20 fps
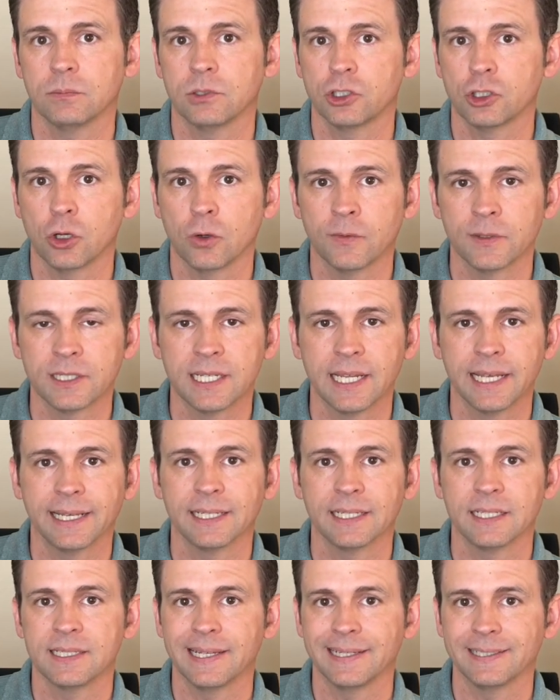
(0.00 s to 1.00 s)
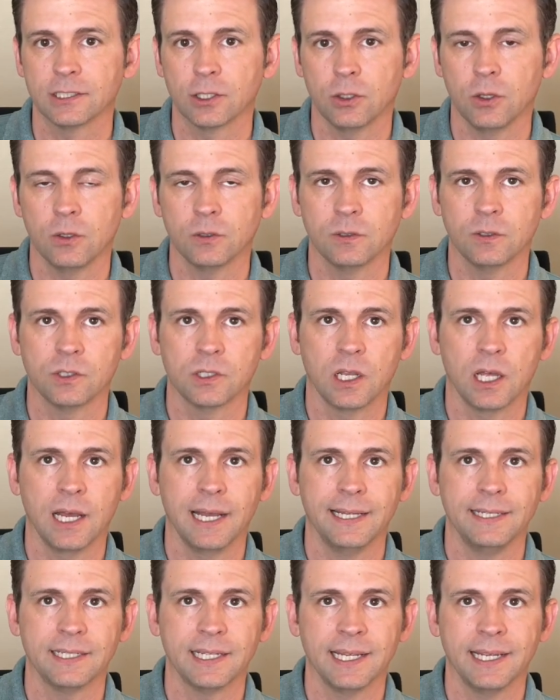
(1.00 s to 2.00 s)
service tickets, things along those
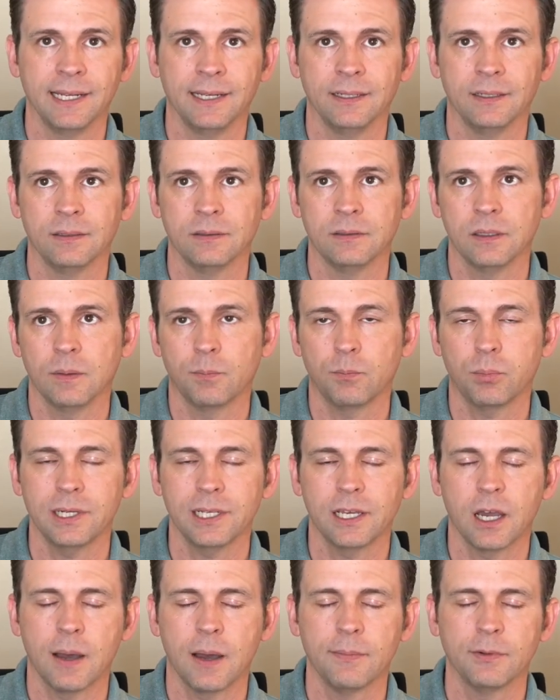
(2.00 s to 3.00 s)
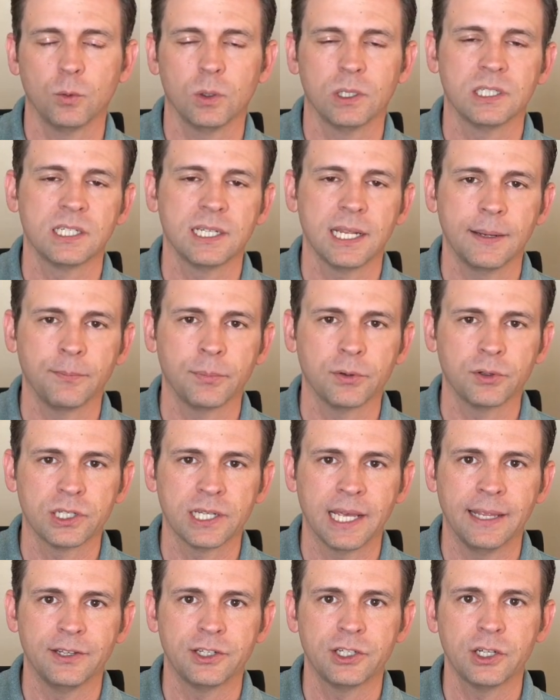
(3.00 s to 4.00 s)
lines, and a pretty common one's 10%.